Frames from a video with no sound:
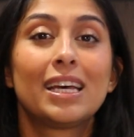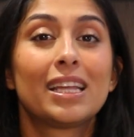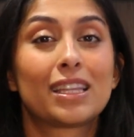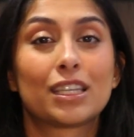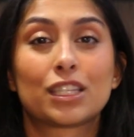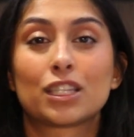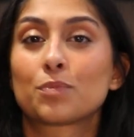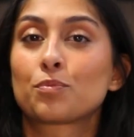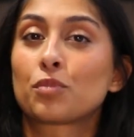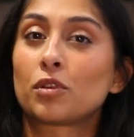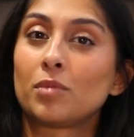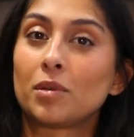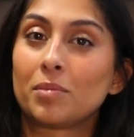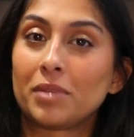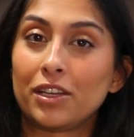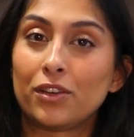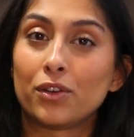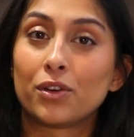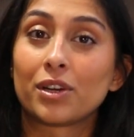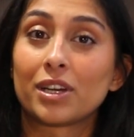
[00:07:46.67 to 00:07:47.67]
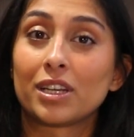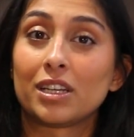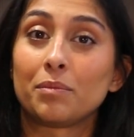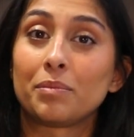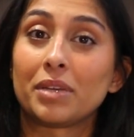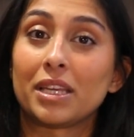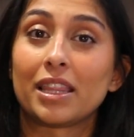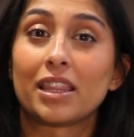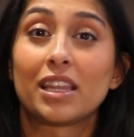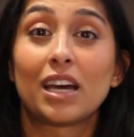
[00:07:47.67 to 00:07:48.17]
this is probably not going to
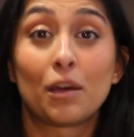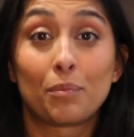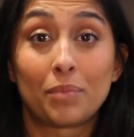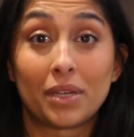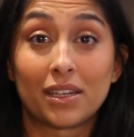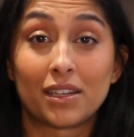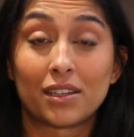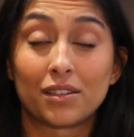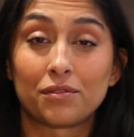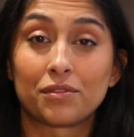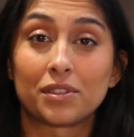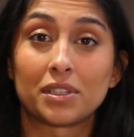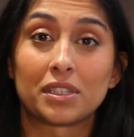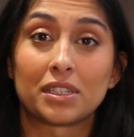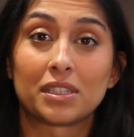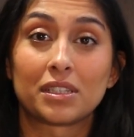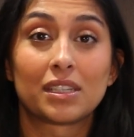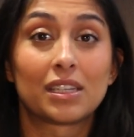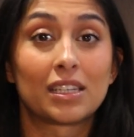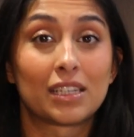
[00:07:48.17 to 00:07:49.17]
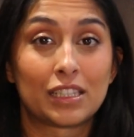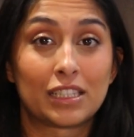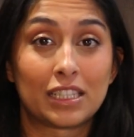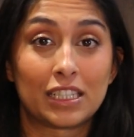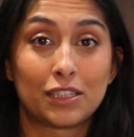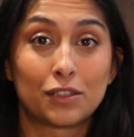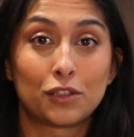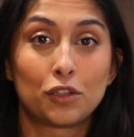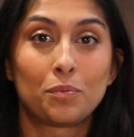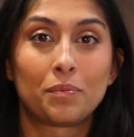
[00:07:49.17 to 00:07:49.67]
be that big of a
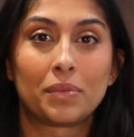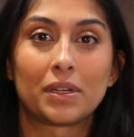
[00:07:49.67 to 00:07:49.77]
deal,